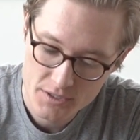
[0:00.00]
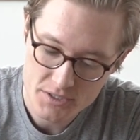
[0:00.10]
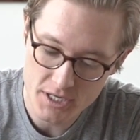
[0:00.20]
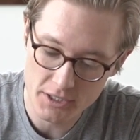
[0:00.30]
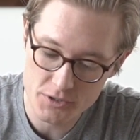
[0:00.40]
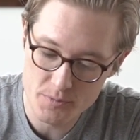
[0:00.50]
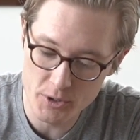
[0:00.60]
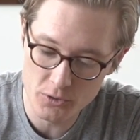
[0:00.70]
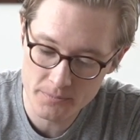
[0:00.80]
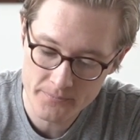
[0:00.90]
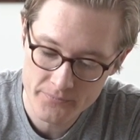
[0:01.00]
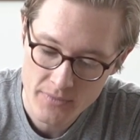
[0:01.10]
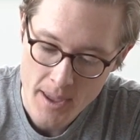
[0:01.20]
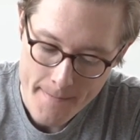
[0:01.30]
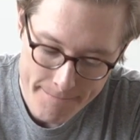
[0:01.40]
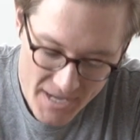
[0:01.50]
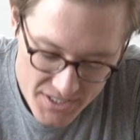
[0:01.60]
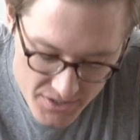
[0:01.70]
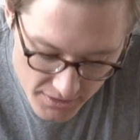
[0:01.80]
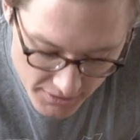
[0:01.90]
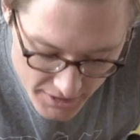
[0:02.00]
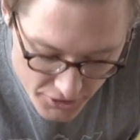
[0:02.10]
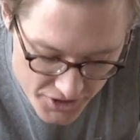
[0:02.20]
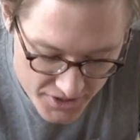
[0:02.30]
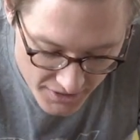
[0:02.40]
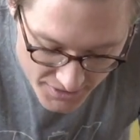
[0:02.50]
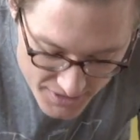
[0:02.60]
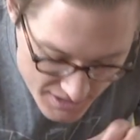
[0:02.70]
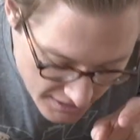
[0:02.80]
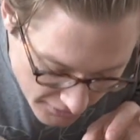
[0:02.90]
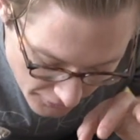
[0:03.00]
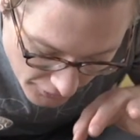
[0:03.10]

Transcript: Take your spoon. And basically, you're just going to stick your